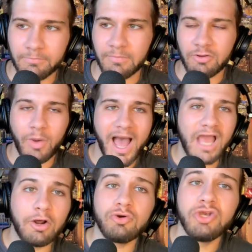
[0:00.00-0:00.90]
So I
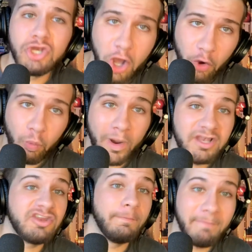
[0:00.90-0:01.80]
don't know what
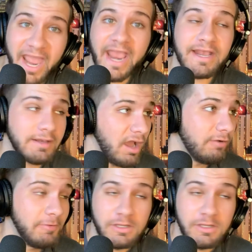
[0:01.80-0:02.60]
to make of